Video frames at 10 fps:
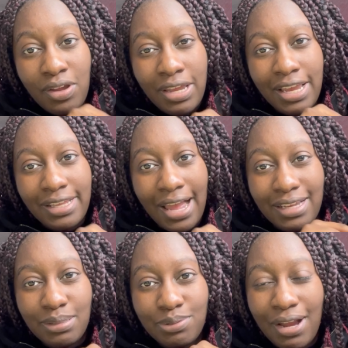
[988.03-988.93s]
Hit
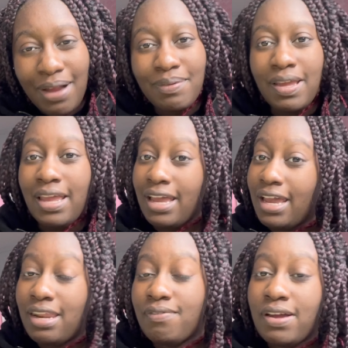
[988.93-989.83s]
that, subscribe.
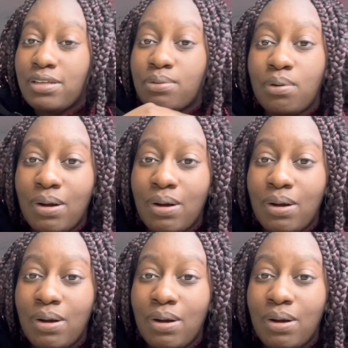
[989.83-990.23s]
And if you guys want to